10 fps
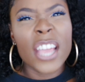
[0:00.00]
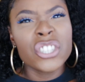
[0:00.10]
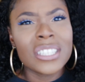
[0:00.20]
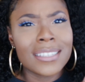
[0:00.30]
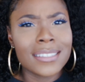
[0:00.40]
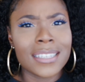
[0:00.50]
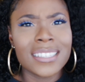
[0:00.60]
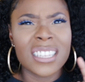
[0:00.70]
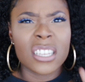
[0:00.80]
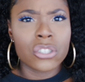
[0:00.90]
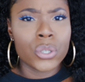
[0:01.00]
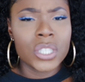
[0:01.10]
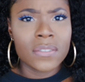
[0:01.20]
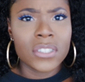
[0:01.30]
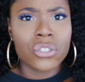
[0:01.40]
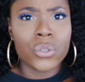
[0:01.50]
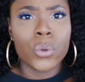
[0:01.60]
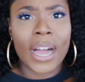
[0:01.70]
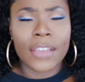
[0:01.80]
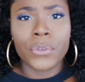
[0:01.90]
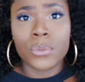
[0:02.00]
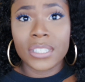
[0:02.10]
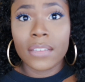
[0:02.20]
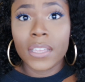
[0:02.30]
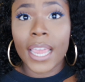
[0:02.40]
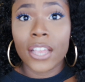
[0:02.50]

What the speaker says: Actually, this isn't exclusive to iPhone 7.